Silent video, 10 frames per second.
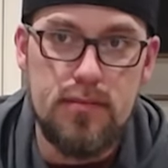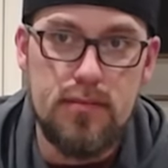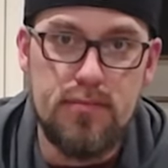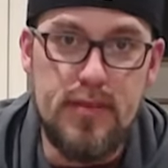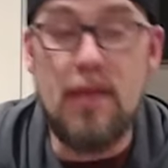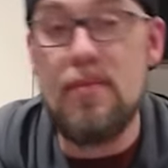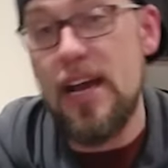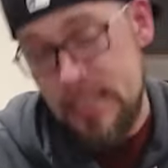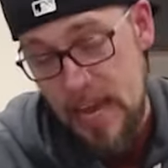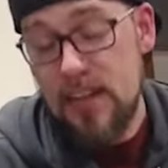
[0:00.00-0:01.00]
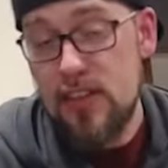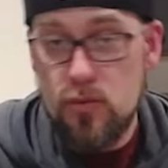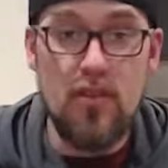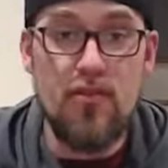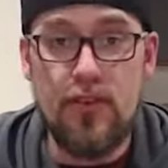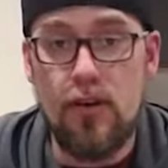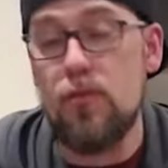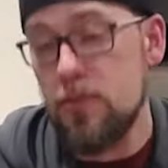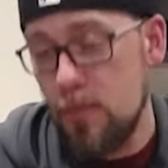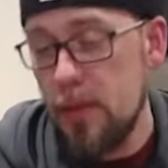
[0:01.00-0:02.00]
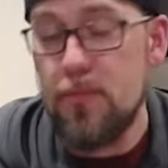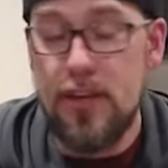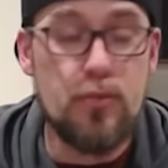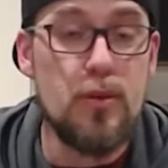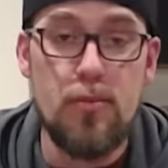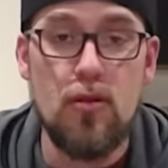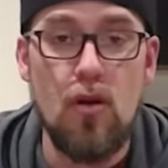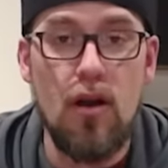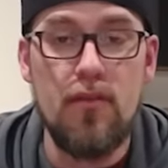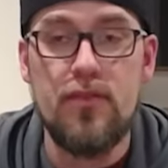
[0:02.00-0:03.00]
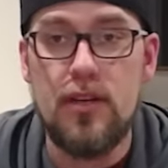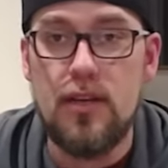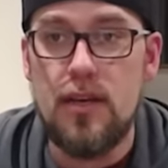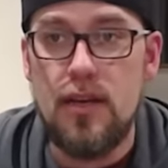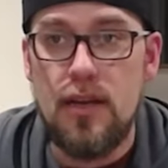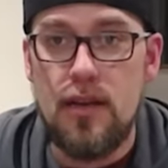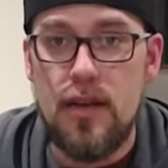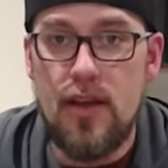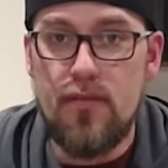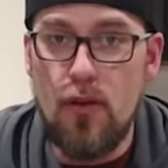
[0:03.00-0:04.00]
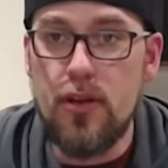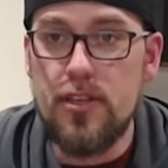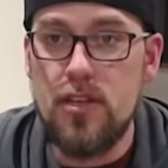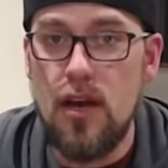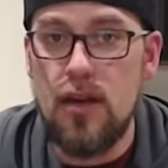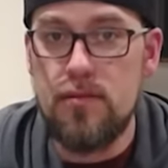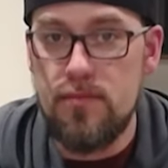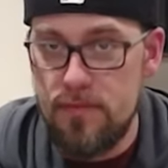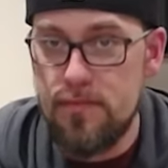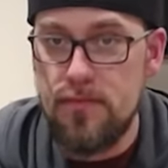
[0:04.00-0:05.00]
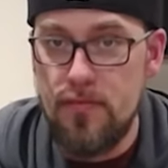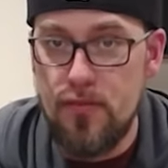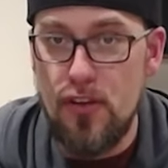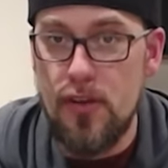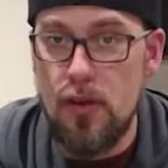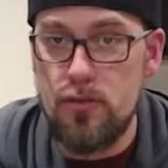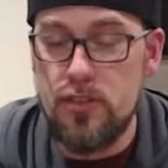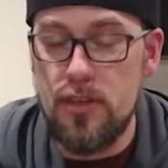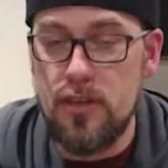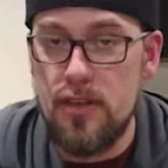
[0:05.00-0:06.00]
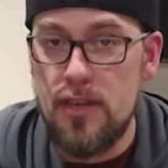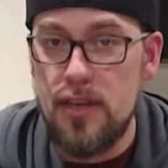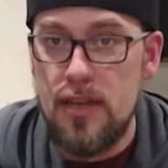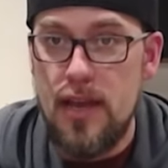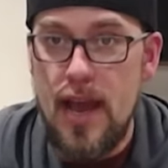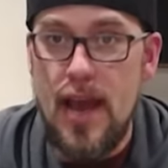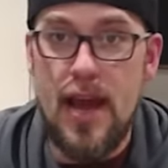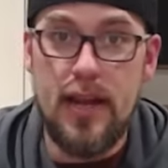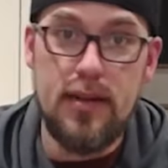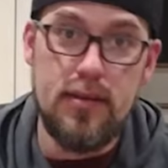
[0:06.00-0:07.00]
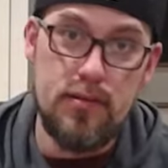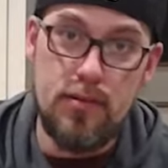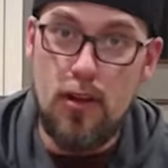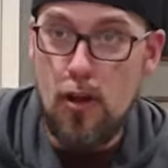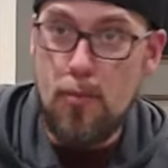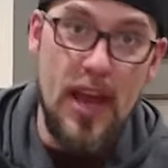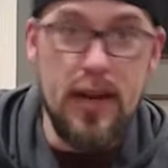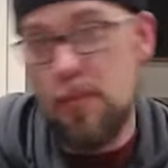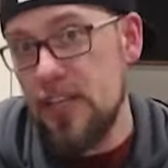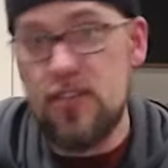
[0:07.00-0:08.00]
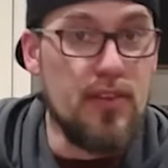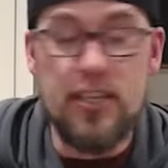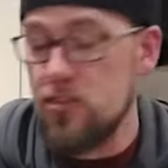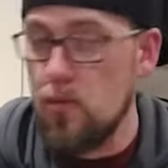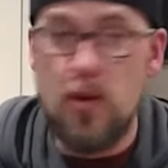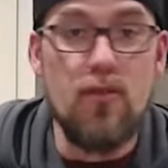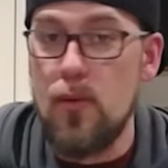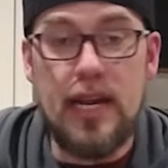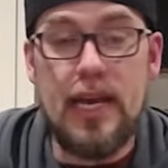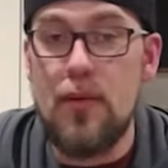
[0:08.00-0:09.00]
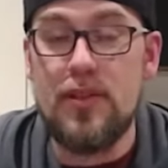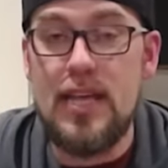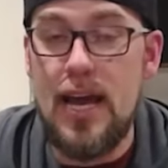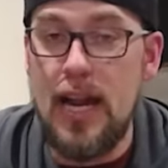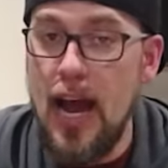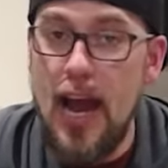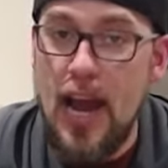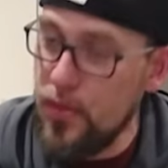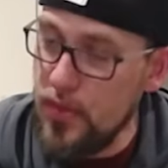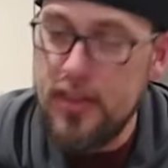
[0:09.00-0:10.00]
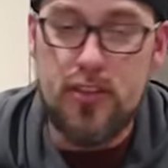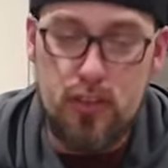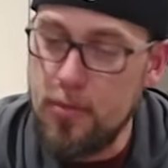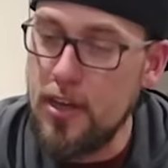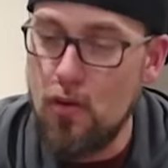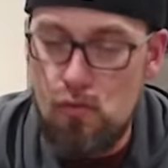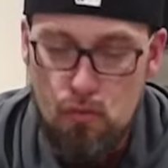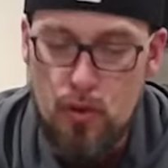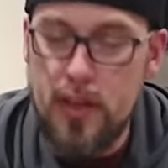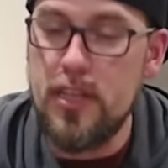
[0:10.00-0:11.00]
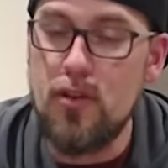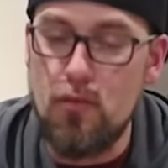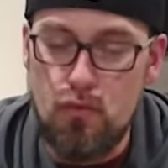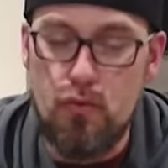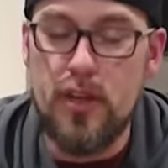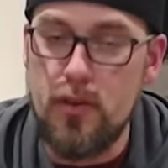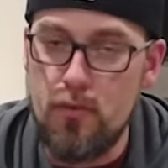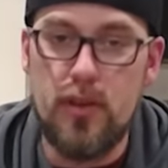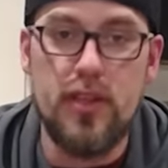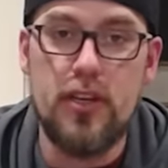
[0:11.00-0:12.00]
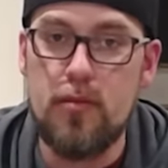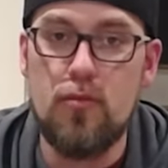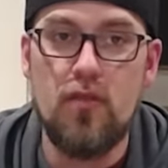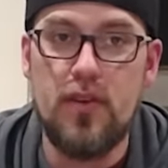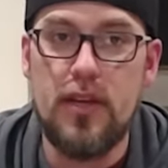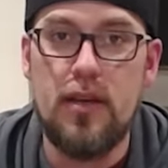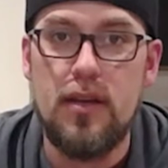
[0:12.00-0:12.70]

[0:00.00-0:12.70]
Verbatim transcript: Mad Max out of this one film, which might piss people off, and focus on Furiosa and her band of misfits or whatever we're gonna get with that, I, I think this could be a really, really, really good movie.